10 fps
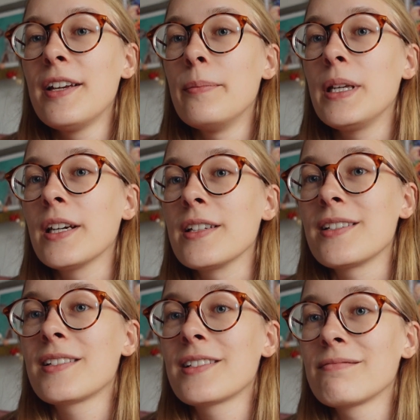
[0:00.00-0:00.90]

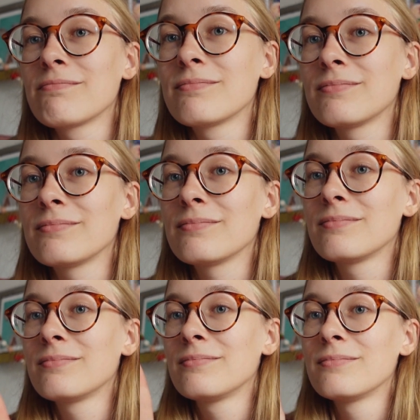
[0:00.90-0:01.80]
because
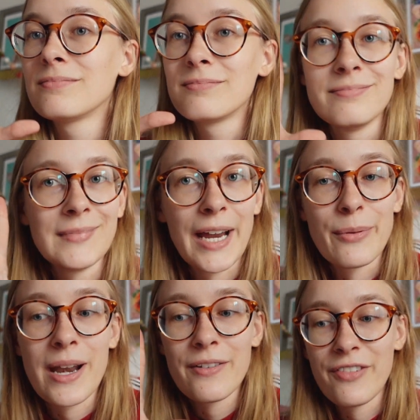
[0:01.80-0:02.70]
I
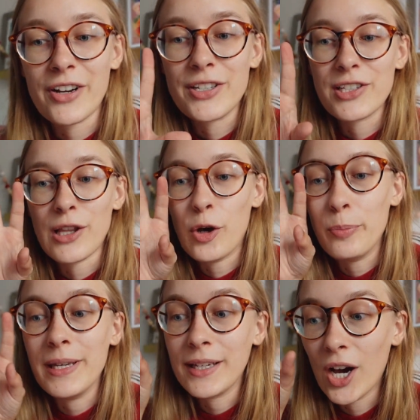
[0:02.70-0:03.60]
read it very slow
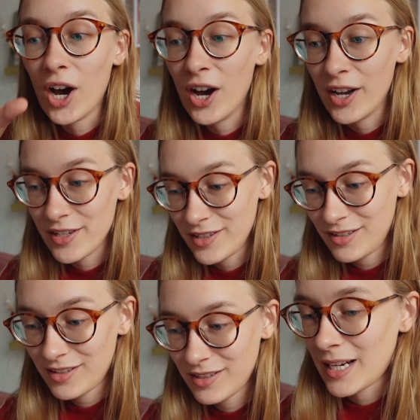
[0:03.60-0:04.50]

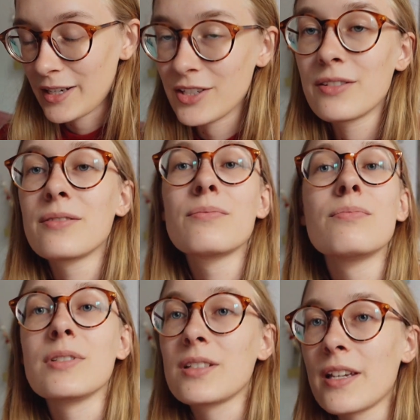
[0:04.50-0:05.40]
because I
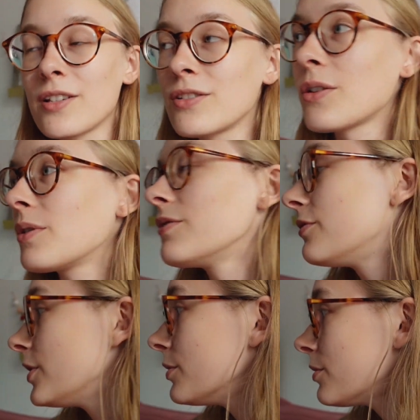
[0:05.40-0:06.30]
was like so
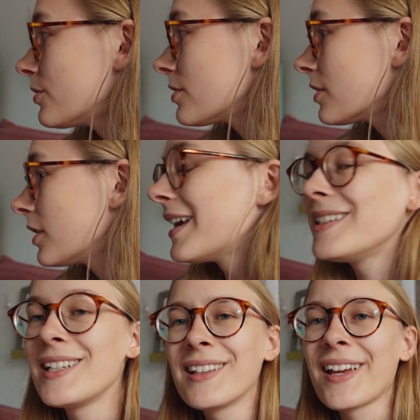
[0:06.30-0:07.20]
confused
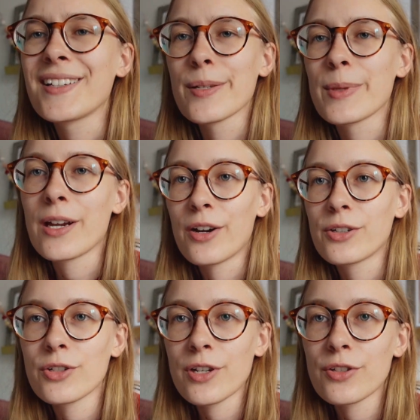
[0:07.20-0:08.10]
and didn't like some of the
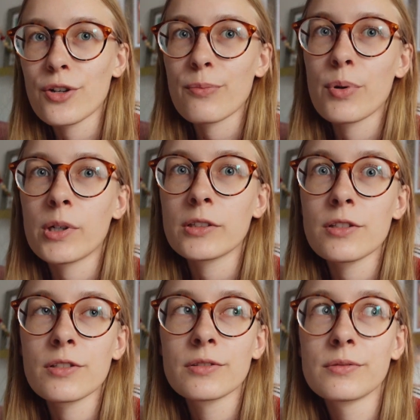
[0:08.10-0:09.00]
characters at certain
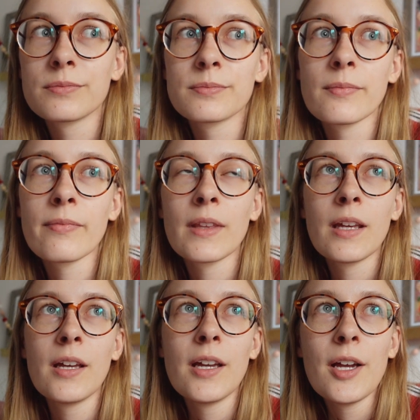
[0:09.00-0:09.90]
parts.
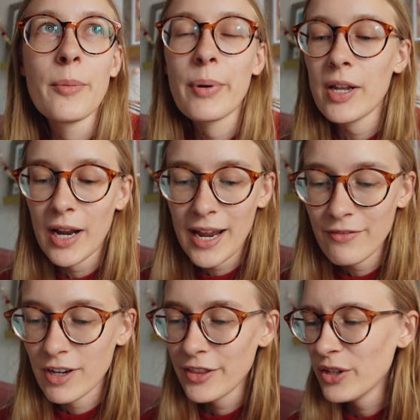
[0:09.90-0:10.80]
But I
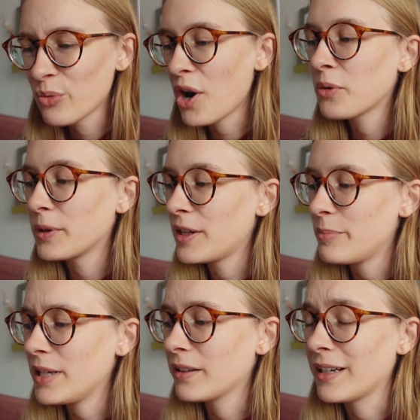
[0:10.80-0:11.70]
have nothing wrong with
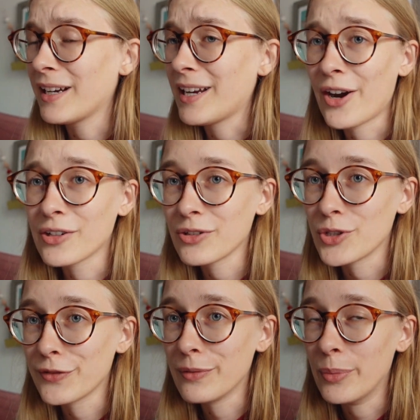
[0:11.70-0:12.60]
it being like a
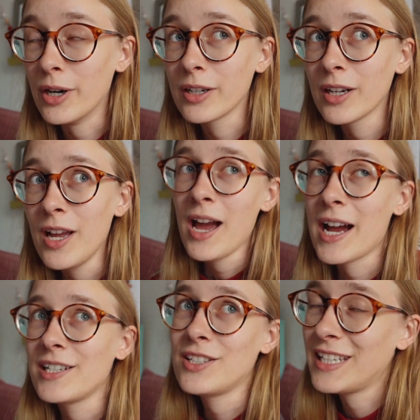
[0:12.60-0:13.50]
character-driven book.
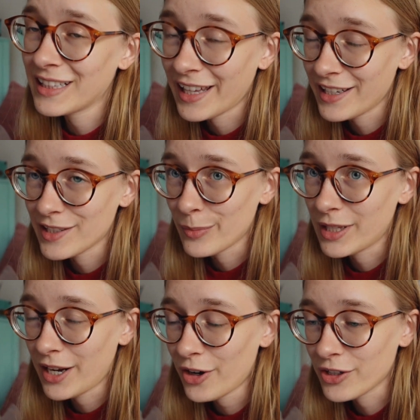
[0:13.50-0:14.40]
I just didn't like some of
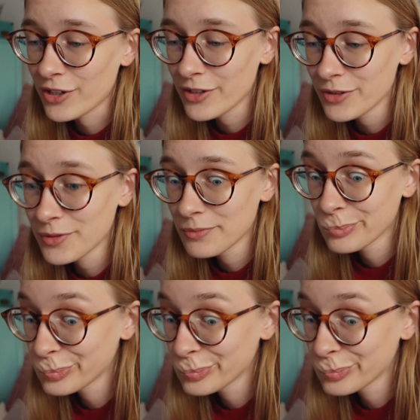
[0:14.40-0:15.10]
the characters.